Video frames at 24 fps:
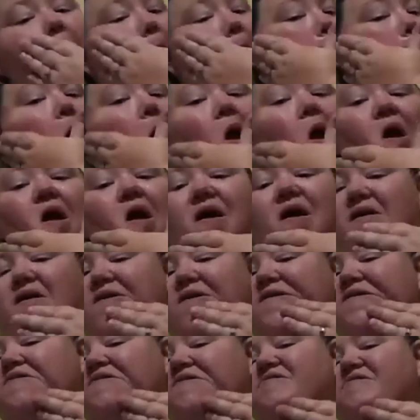taking care
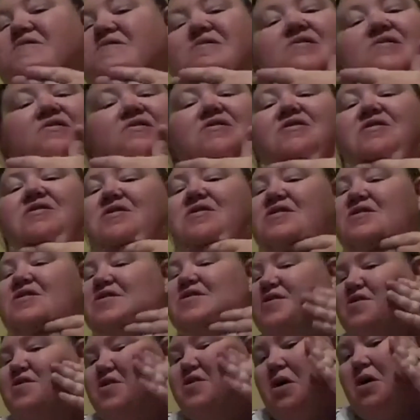of her skin
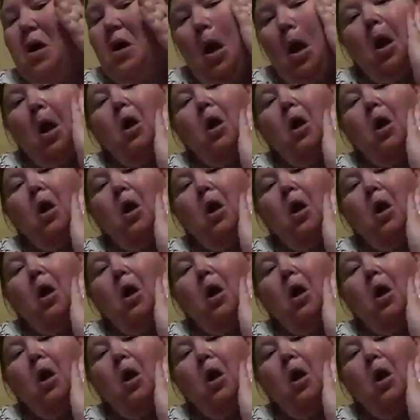totally.